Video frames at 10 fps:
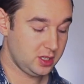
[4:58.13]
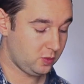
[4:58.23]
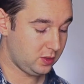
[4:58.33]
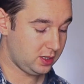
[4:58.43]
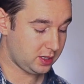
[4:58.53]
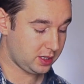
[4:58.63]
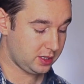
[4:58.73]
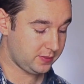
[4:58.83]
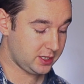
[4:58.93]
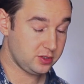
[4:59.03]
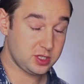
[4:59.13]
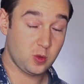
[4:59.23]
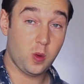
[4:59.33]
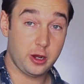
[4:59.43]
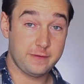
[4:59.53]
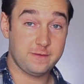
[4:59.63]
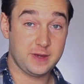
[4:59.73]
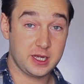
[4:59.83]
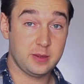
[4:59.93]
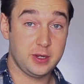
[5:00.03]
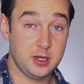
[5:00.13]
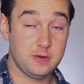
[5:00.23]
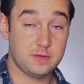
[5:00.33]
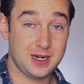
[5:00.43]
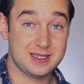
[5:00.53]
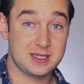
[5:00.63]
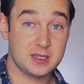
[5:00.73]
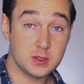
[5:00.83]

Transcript: We're going to be using 1 finger per fret.